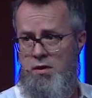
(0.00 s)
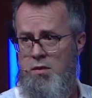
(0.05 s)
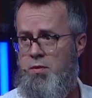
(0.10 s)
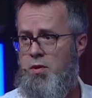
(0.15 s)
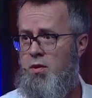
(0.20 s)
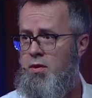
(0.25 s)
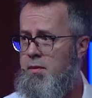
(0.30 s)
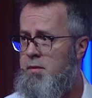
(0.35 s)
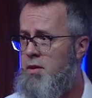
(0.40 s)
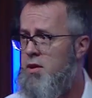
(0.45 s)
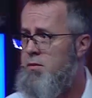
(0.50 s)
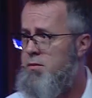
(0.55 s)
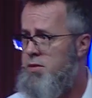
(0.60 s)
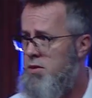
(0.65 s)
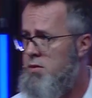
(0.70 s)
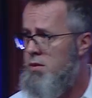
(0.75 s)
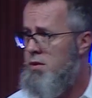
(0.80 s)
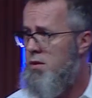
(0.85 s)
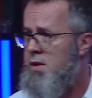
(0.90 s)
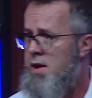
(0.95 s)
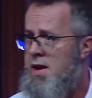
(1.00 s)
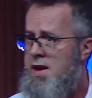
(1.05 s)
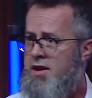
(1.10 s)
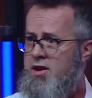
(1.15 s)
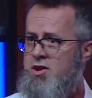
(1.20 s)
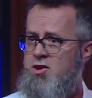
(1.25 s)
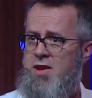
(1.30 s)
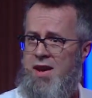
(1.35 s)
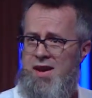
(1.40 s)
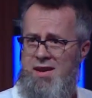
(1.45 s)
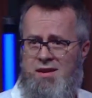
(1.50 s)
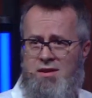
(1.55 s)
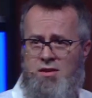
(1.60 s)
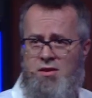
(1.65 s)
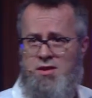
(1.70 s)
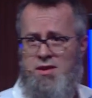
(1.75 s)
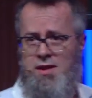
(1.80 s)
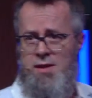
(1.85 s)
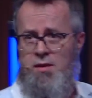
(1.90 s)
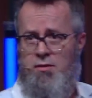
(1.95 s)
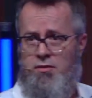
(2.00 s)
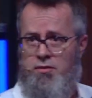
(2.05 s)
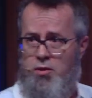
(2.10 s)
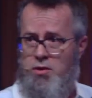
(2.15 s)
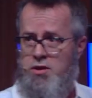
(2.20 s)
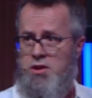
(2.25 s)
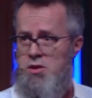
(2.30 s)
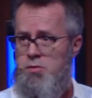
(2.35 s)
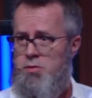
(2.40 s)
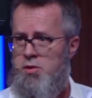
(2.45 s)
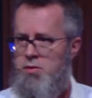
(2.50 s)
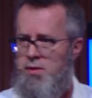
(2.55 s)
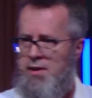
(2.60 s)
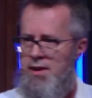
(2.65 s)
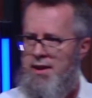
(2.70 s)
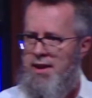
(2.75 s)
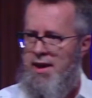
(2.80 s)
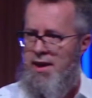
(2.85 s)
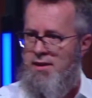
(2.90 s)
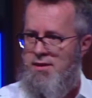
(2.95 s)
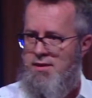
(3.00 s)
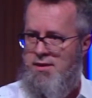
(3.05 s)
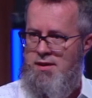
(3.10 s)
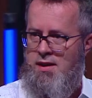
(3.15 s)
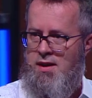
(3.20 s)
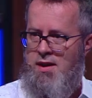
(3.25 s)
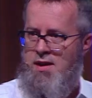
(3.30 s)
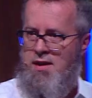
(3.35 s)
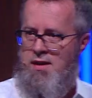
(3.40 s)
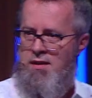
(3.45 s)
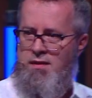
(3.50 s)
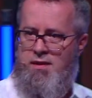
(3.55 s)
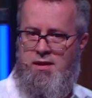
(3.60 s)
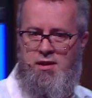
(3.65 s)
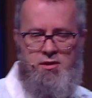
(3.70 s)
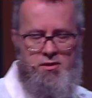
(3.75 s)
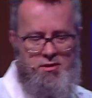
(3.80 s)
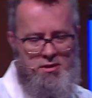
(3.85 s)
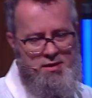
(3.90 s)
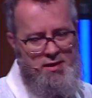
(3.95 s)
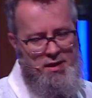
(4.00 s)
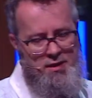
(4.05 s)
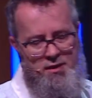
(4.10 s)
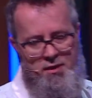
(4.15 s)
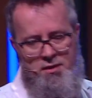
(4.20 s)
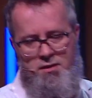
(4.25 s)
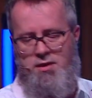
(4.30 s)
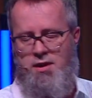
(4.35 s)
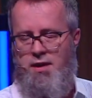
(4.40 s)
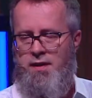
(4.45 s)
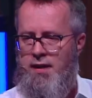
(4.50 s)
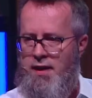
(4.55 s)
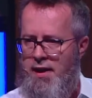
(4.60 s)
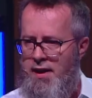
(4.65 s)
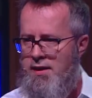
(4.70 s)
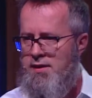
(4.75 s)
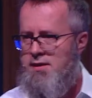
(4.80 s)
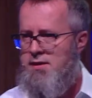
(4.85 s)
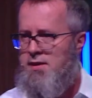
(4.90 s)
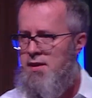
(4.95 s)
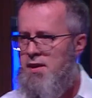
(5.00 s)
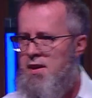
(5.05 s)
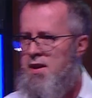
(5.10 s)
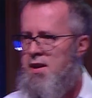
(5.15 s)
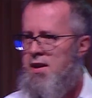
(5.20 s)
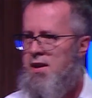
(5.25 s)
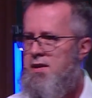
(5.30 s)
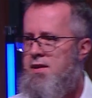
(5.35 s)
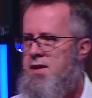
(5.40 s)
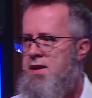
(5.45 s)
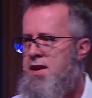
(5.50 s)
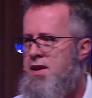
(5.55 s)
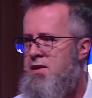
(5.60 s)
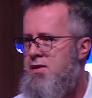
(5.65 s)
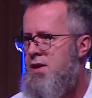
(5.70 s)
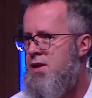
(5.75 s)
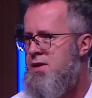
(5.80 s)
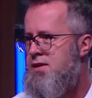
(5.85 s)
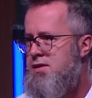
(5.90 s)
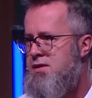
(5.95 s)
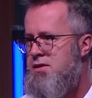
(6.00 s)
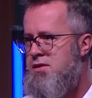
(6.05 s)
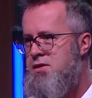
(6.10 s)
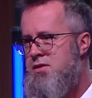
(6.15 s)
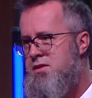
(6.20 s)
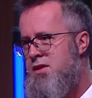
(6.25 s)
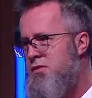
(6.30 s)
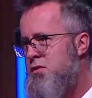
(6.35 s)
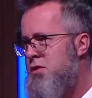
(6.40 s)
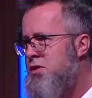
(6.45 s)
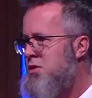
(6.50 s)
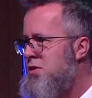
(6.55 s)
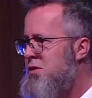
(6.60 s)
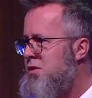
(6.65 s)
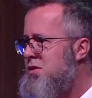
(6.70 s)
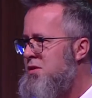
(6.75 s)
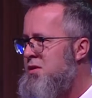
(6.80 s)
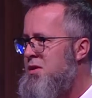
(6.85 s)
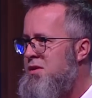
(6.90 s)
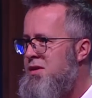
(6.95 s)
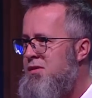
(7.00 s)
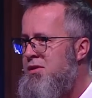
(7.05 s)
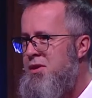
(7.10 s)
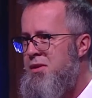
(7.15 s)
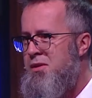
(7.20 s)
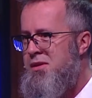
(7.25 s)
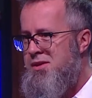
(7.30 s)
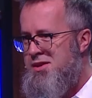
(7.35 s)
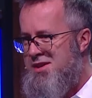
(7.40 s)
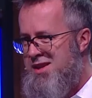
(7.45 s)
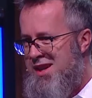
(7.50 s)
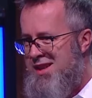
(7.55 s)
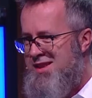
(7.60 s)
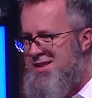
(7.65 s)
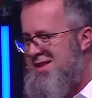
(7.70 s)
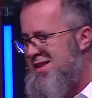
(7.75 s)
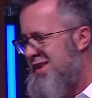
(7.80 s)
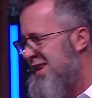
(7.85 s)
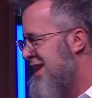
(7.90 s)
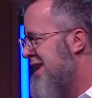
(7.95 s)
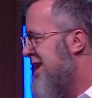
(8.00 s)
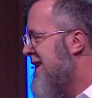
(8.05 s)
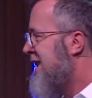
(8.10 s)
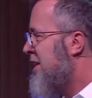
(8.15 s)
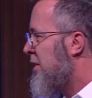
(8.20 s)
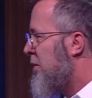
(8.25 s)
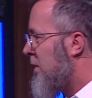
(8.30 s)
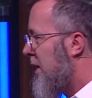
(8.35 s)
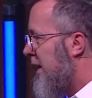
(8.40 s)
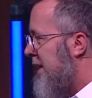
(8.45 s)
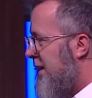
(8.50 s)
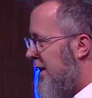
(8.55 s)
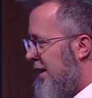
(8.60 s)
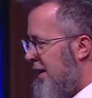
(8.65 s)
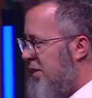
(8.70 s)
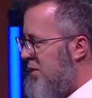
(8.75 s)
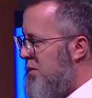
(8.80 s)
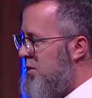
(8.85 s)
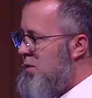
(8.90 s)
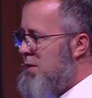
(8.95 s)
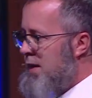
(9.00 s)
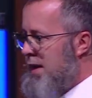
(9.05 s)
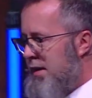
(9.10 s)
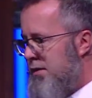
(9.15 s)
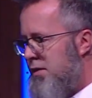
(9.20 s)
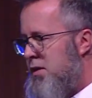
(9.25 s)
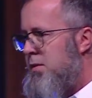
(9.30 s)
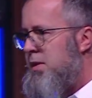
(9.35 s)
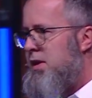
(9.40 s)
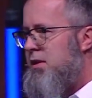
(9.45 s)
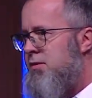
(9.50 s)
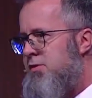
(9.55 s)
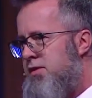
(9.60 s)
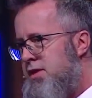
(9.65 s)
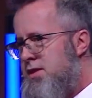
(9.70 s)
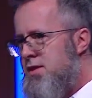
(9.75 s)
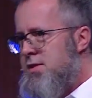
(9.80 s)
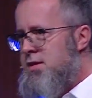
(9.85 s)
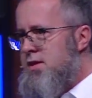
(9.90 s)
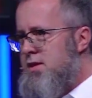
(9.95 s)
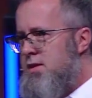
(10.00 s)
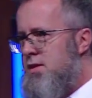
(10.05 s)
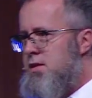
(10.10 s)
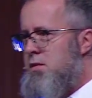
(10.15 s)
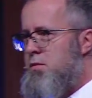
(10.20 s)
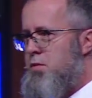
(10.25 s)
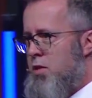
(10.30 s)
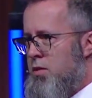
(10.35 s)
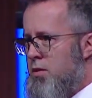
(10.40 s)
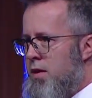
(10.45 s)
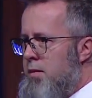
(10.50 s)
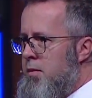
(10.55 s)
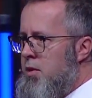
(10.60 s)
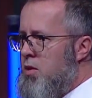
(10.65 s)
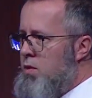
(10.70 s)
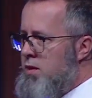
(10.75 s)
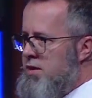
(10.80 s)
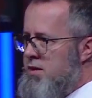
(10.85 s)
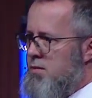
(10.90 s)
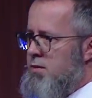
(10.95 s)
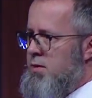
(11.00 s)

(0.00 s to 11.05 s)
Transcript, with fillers: to program a computer because you had to understand the voltage between the gates. Then you just had to understand the gates, and then nowadays there's software engineers who don't even know there's gates. Right now, you have to be a physicist to program a quantum